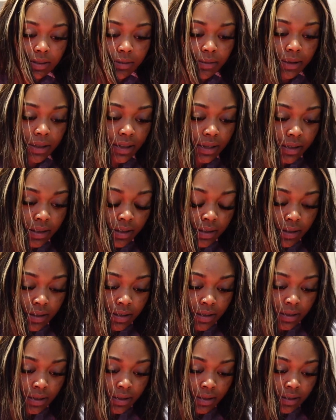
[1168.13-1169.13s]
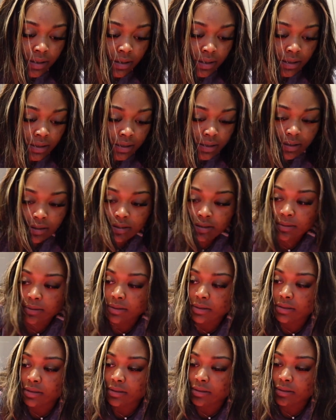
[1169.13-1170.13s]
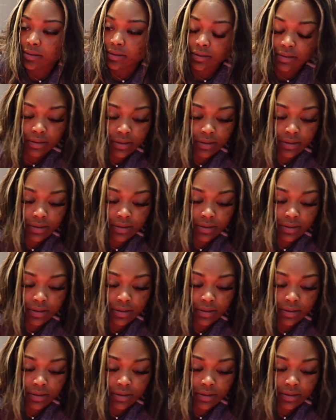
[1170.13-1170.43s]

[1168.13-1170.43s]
the way. So we'll do.